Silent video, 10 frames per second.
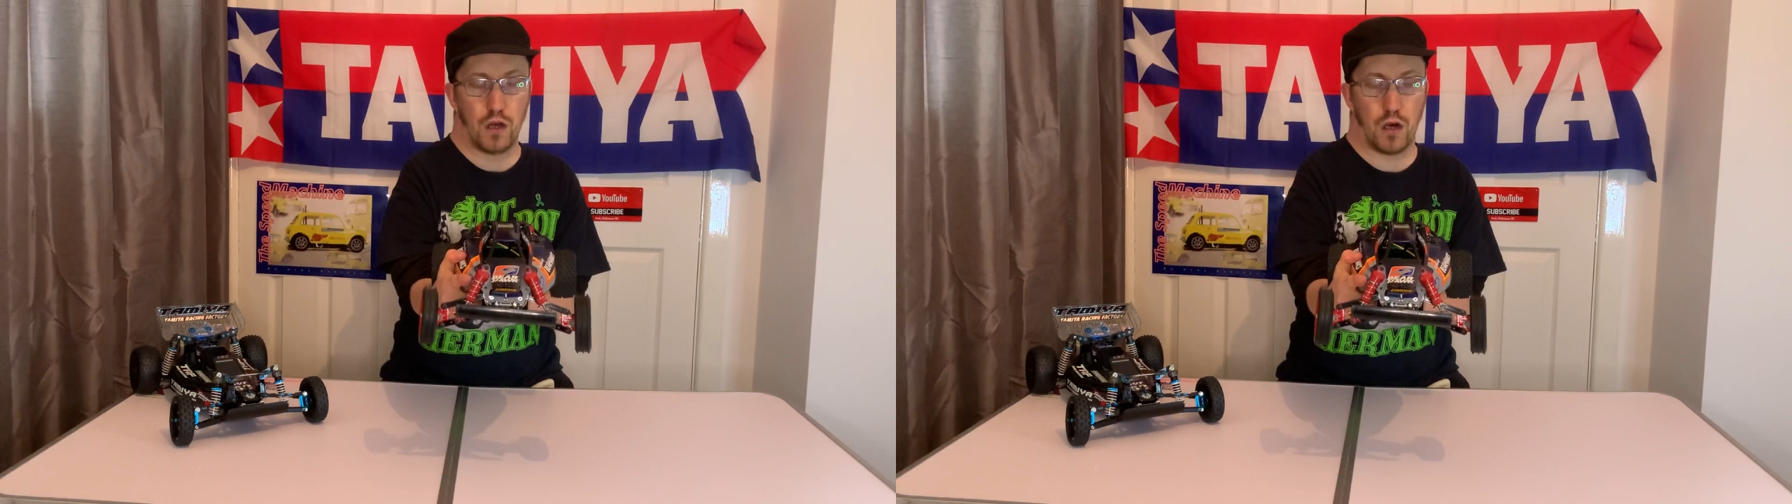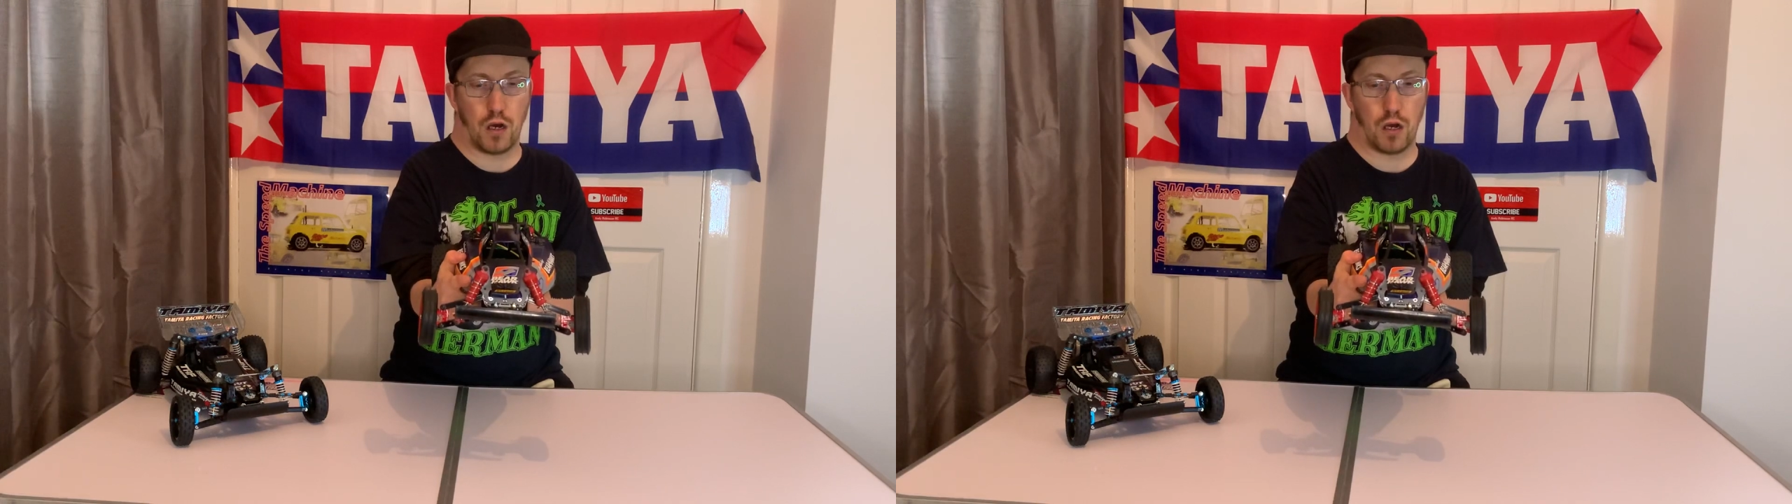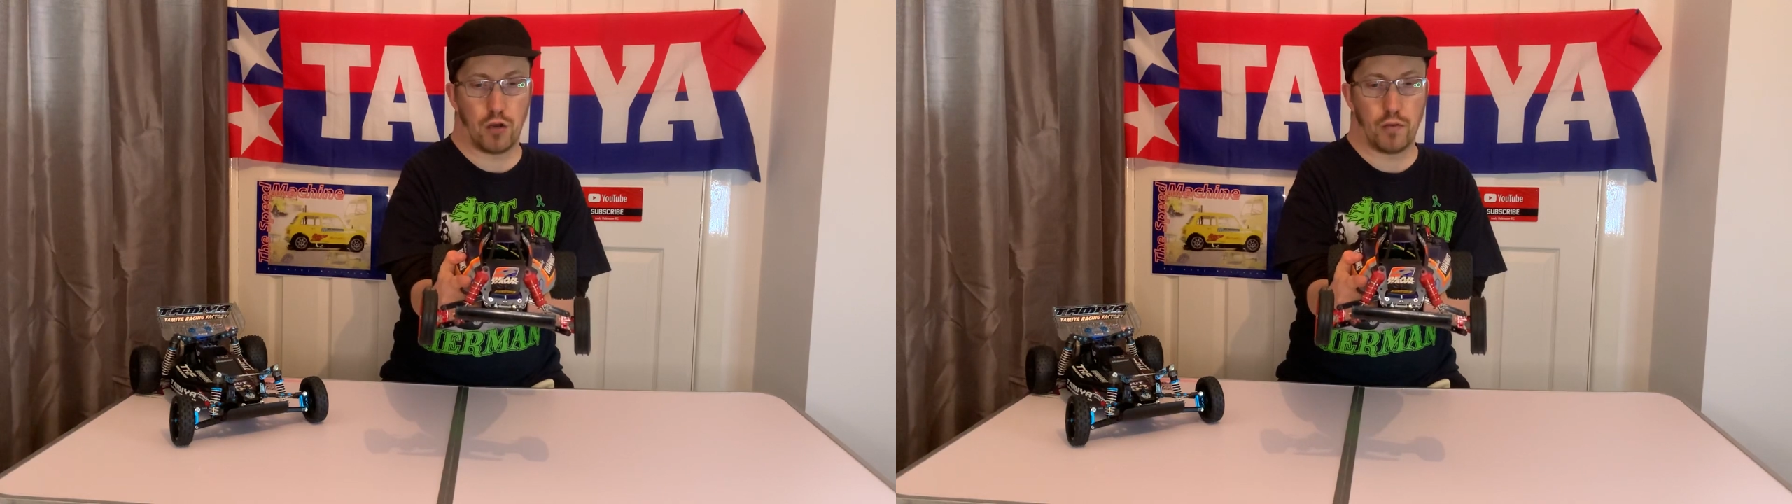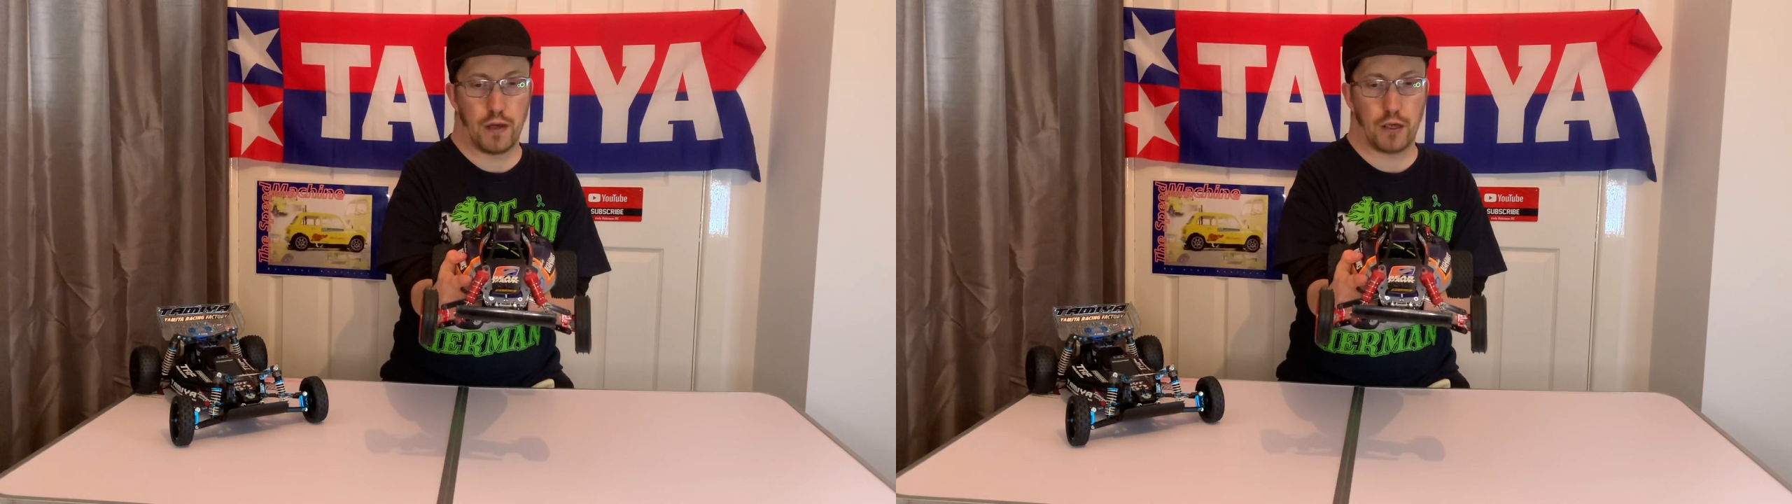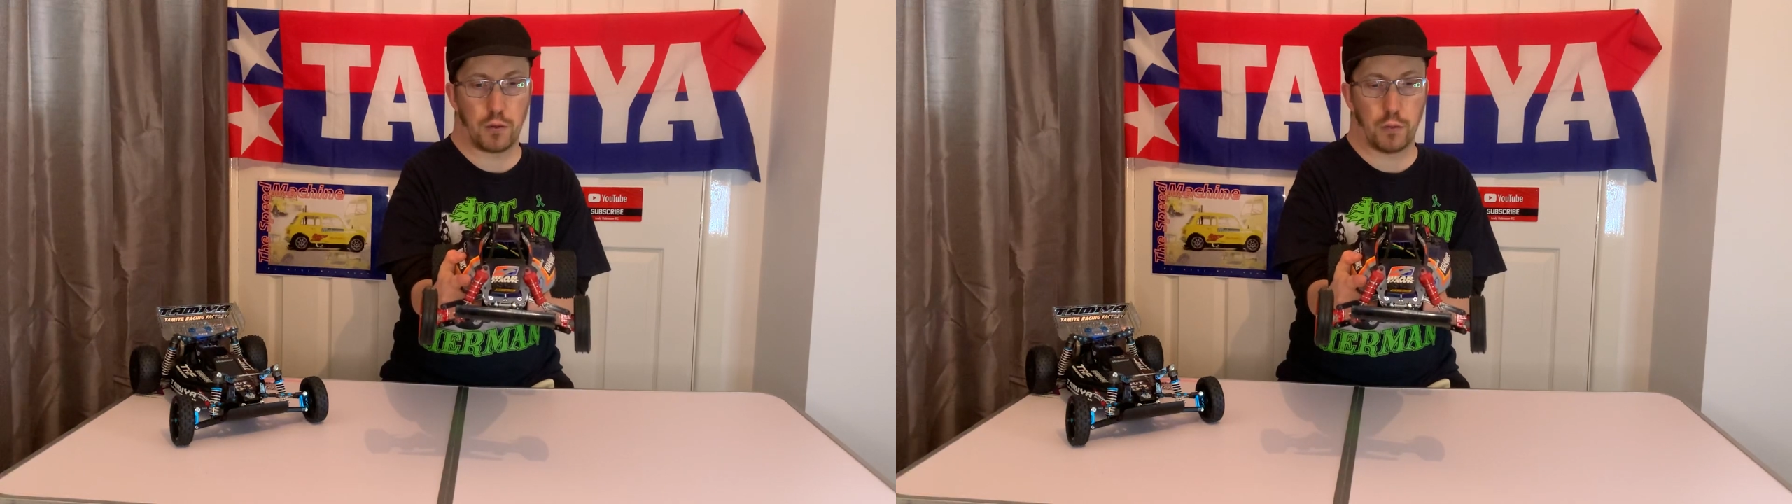
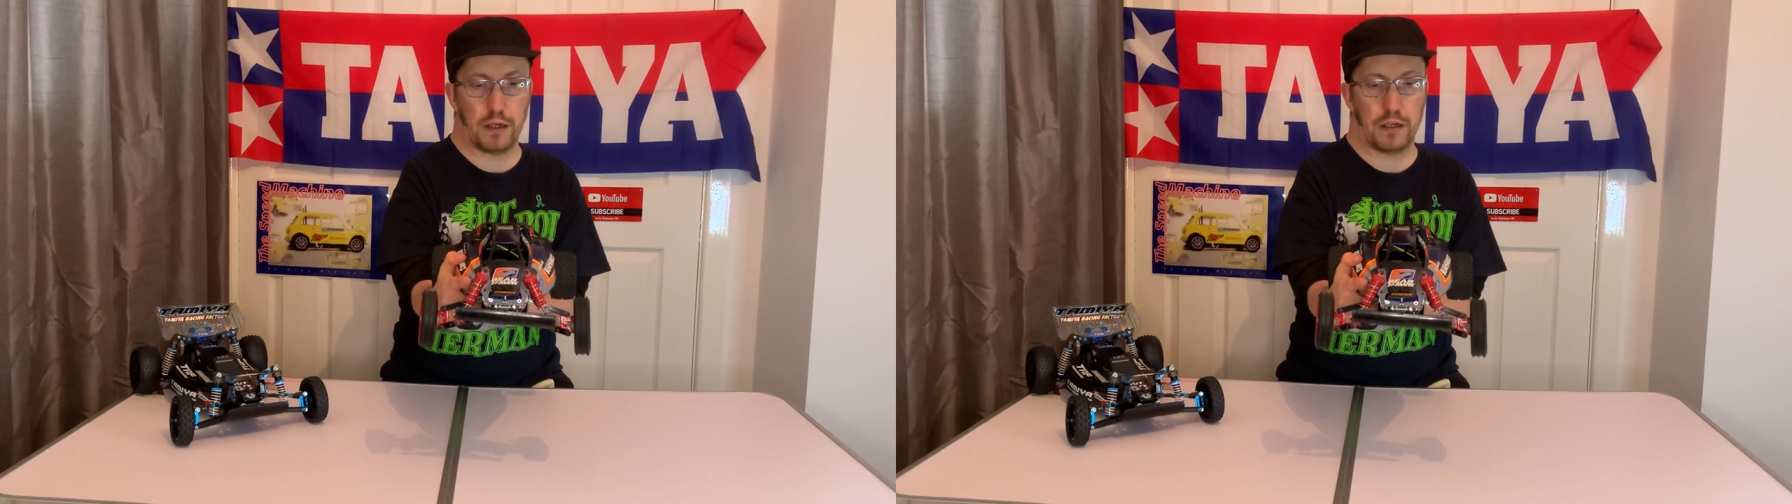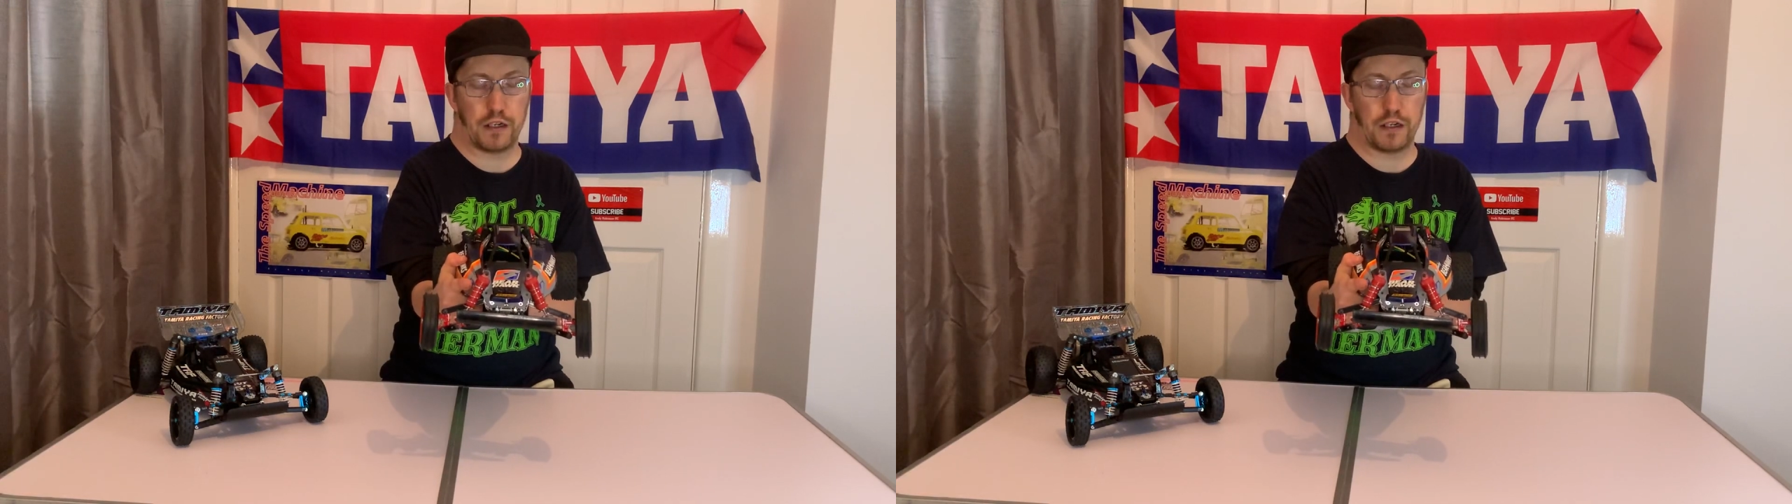are completely